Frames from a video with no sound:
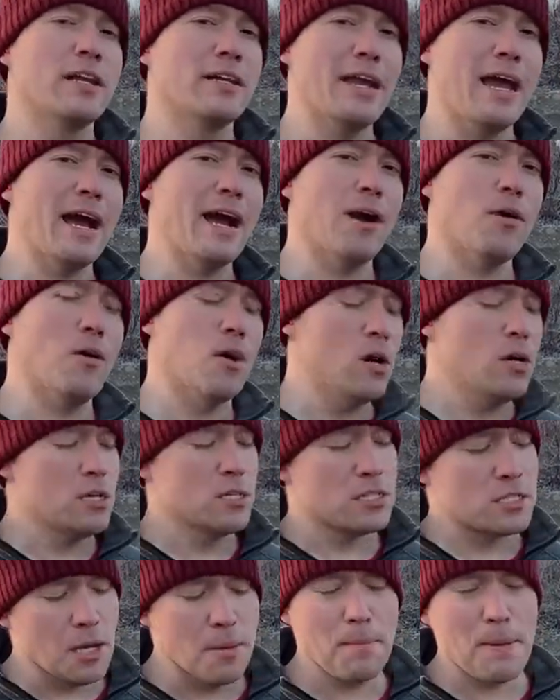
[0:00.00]
Now,
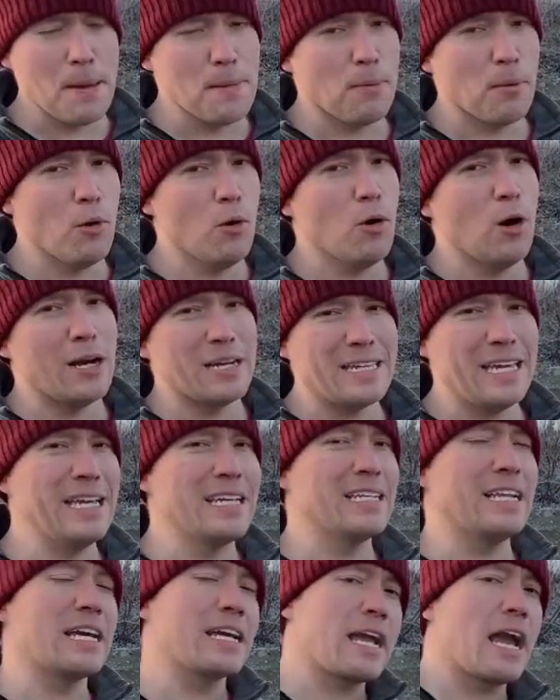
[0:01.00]
some people,
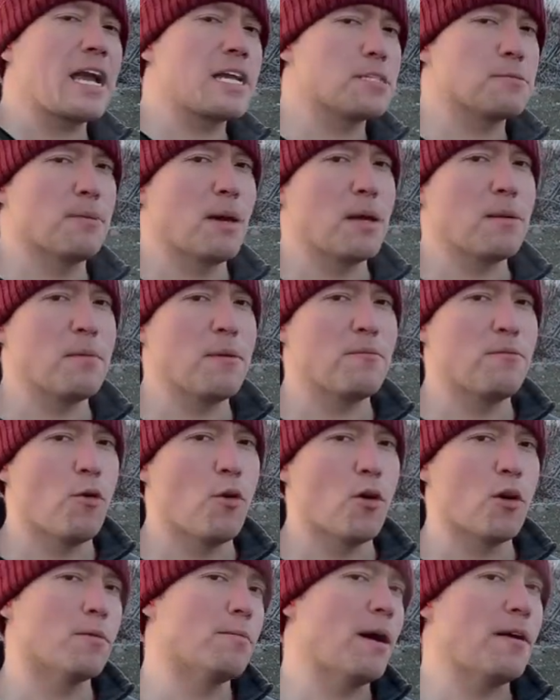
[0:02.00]
again, like I explained
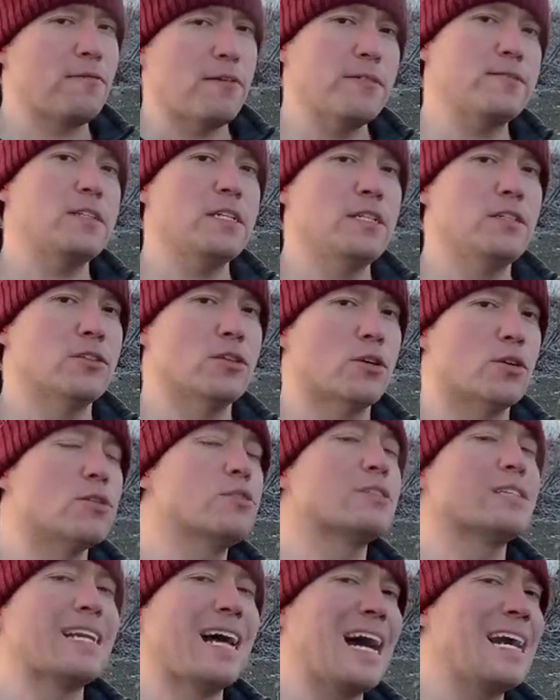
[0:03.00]
before, my fifteen year old
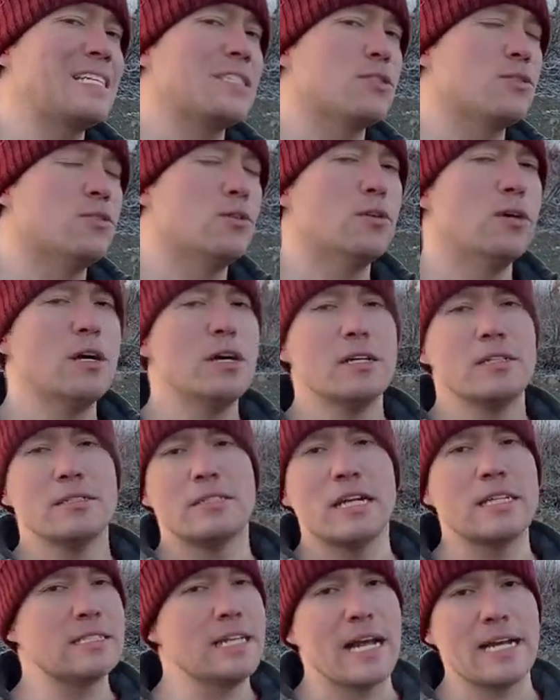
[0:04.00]
who's in high school
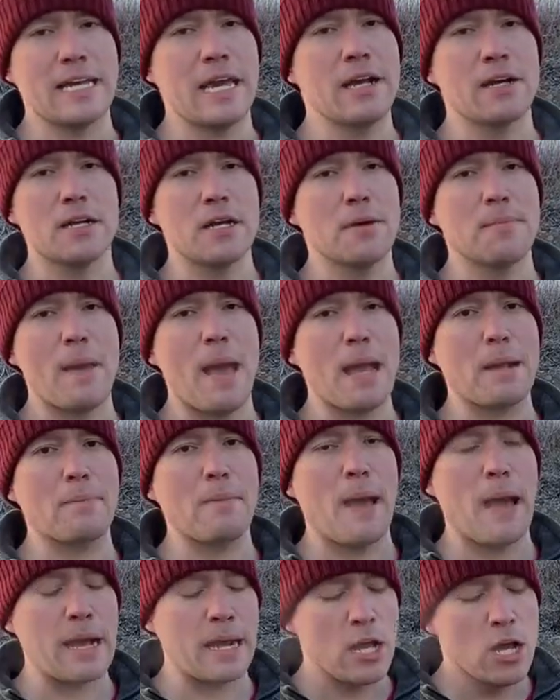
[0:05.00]
does not carry a
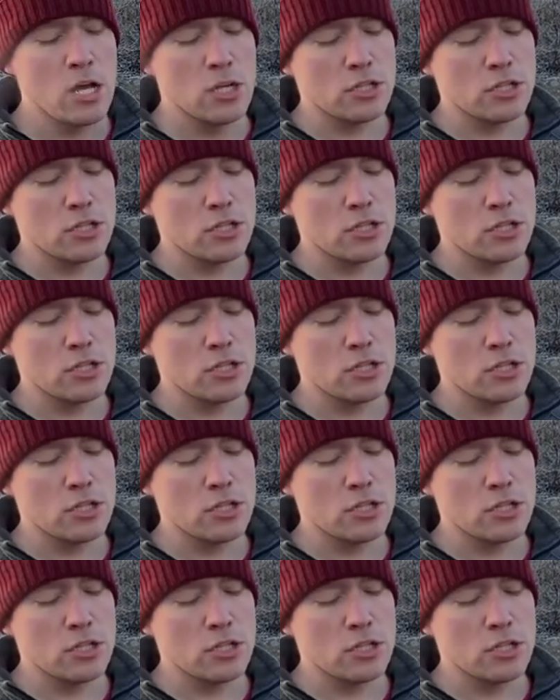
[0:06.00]
backpack.